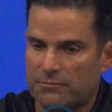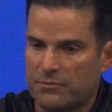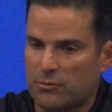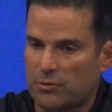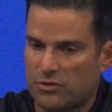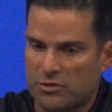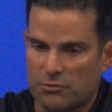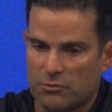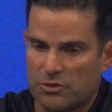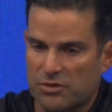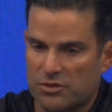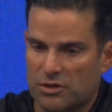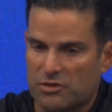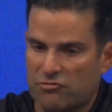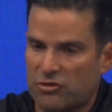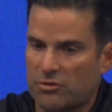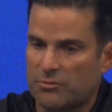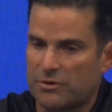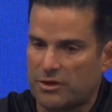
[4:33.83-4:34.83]
was
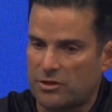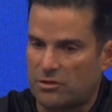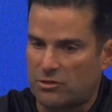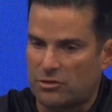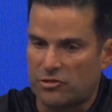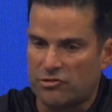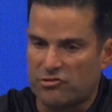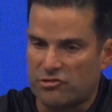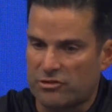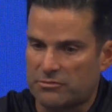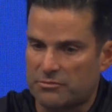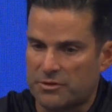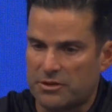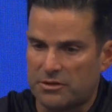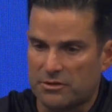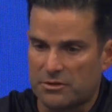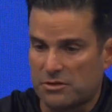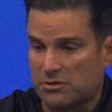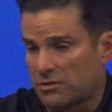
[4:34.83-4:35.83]
extremely encouraging
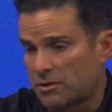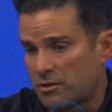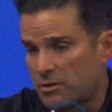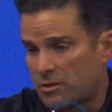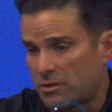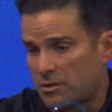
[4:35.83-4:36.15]
because, you